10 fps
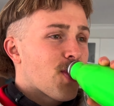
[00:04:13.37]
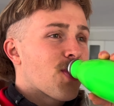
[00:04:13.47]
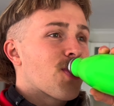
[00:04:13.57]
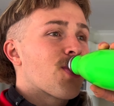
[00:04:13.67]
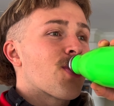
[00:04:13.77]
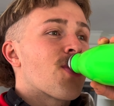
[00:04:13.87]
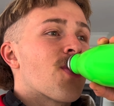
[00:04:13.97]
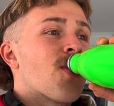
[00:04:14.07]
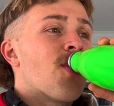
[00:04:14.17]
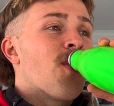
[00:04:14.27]

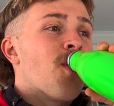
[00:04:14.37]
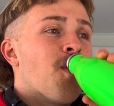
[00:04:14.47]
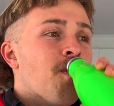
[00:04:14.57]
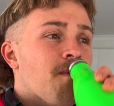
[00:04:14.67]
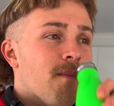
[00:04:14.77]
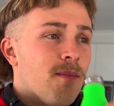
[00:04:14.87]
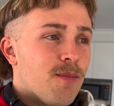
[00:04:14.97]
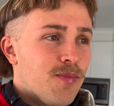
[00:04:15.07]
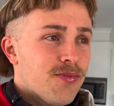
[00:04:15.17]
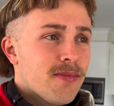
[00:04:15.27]
Nothing is said.